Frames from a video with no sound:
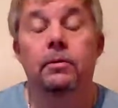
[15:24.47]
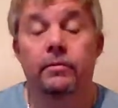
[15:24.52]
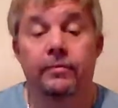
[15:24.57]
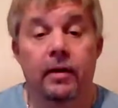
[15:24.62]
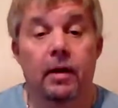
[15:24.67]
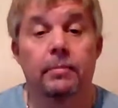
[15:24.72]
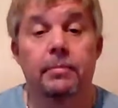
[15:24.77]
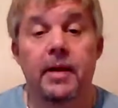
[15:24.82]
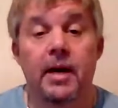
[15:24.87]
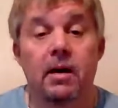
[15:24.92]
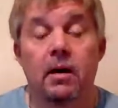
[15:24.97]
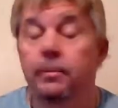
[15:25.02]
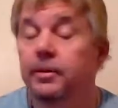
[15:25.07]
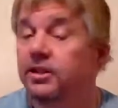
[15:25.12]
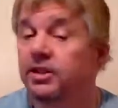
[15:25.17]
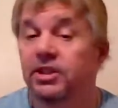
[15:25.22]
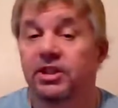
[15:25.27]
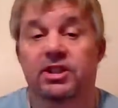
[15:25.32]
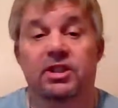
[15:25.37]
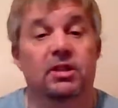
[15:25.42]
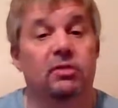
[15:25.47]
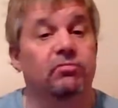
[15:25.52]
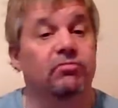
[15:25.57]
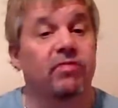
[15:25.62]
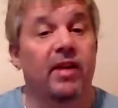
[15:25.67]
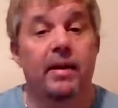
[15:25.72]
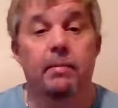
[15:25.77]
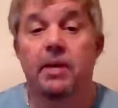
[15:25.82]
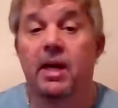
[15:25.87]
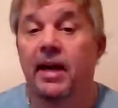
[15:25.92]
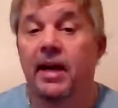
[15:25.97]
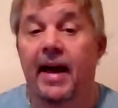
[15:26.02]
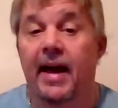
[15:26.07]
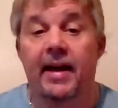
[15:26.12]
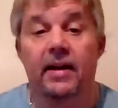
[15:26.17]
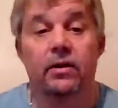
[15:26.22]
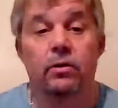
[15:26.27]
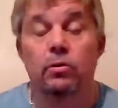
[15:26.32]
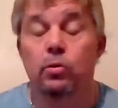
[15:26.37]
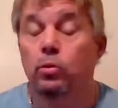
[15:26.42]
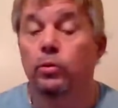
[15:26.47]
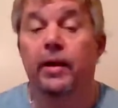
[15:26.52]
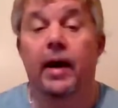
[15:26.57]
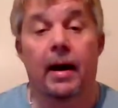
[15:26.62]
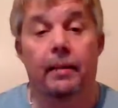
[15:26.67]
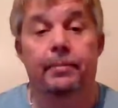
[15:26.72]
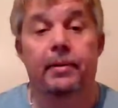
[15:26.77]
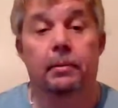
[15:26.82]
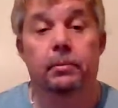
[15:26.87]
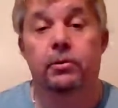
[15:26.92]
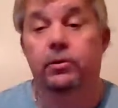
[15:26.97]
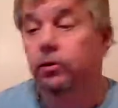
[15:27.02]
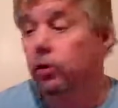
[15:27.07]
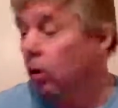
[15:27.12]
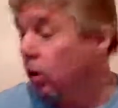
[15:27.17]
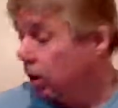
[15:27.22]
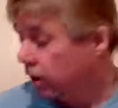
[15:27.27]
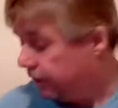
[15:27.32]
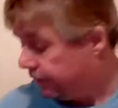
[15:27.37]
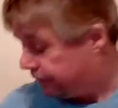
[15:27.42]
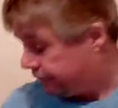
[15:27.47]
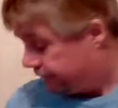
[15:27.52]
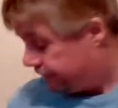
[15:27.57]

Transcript: If I'm there, I'll be screaming at you. You will not be able to talk.